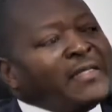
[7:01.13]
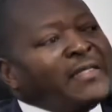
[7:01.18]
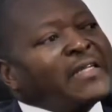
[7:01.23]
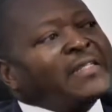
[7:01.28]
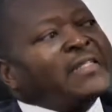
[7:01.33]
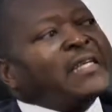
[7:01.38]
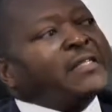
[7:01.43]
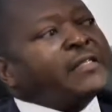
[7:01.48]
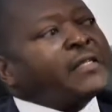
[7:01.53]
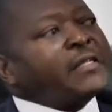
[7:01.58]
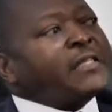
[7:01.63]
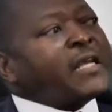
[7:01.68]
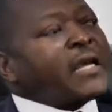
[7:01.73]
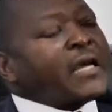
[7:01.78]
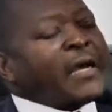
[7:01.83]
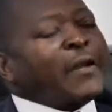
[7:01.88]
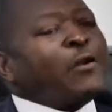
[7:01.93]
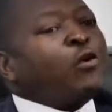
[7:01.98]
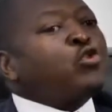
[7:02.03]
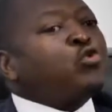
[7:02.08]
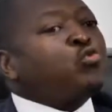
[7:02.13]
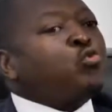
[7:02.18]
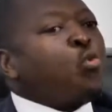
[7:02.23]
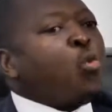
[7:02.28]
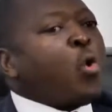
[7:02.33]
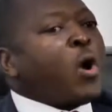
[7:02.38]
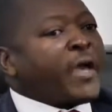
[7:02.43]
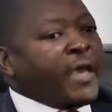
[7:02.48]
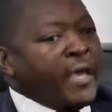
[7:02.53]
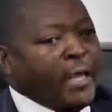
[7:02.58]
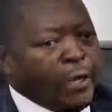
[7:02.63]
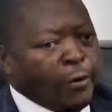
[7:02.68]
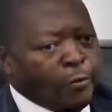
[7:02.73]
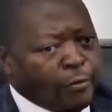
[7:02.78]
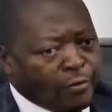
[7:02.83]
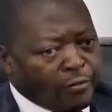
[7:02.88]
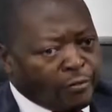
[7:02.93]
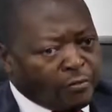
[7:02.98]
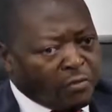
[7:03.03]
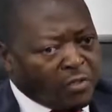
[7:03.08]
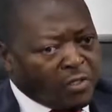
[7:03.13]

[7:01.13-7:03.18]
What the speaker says: Data center cannot work alone.